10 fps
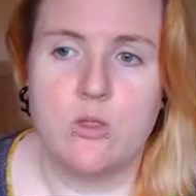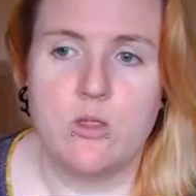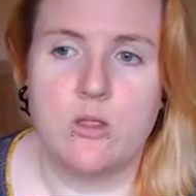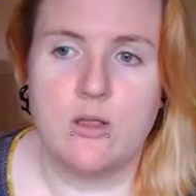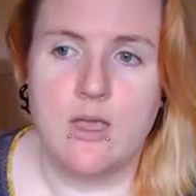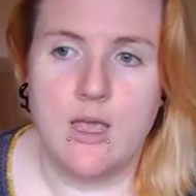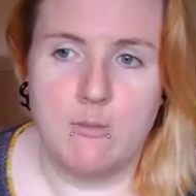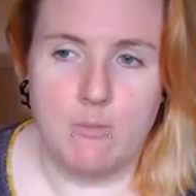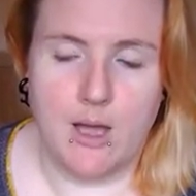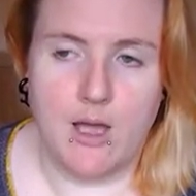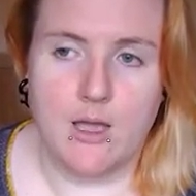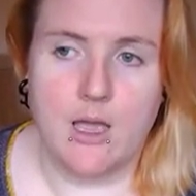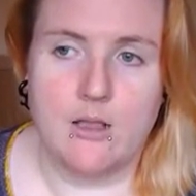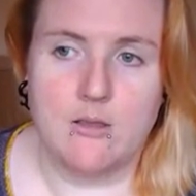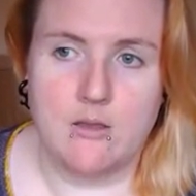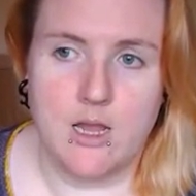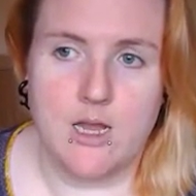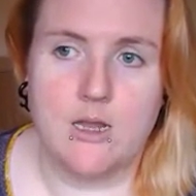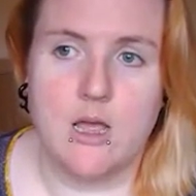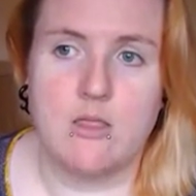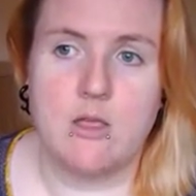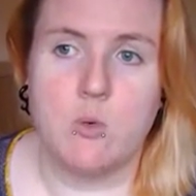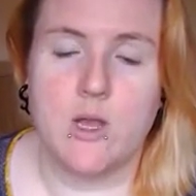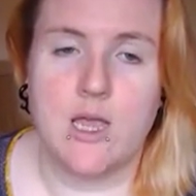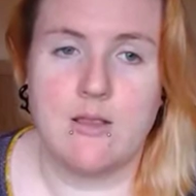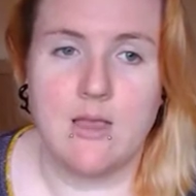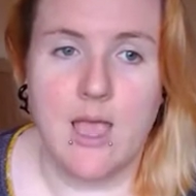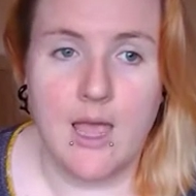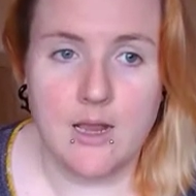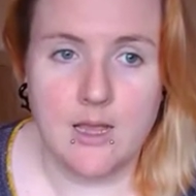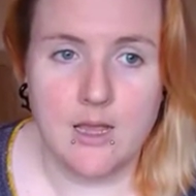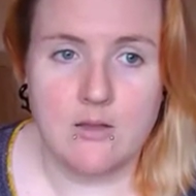came back and said that they were getting headaches